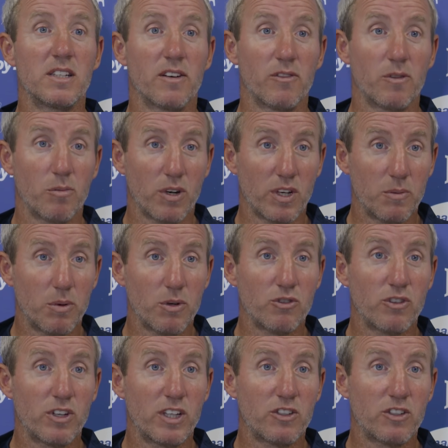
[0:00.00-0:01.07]
everybody
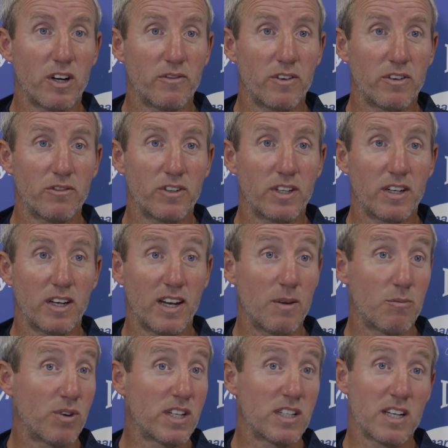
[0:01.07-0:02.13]
pushing each other, and
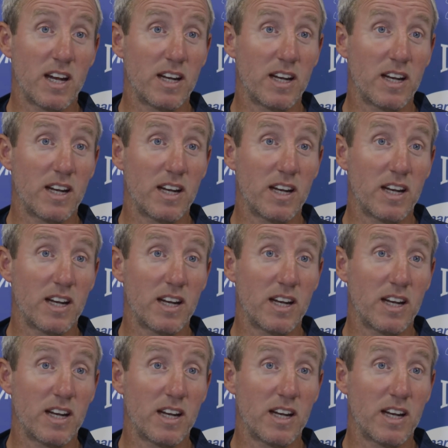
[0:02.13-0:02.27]
that brings